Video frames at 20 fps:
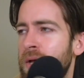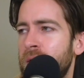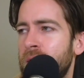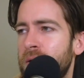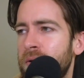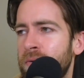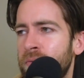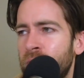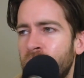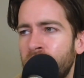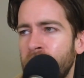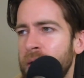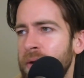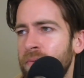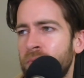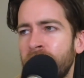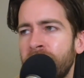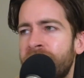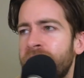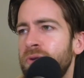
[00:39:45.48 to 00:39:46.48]
rate,
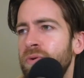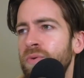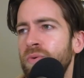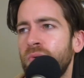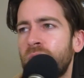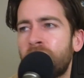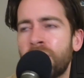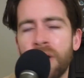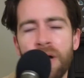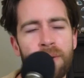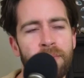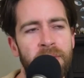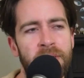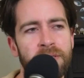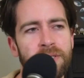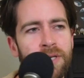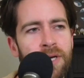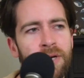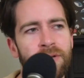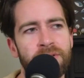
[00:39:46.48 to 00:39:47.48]
review,
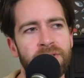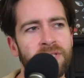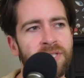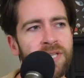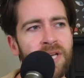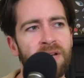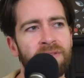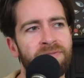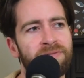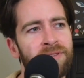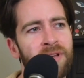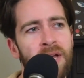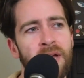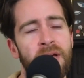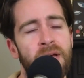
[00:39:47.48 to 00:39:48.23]
comment, all the stuff,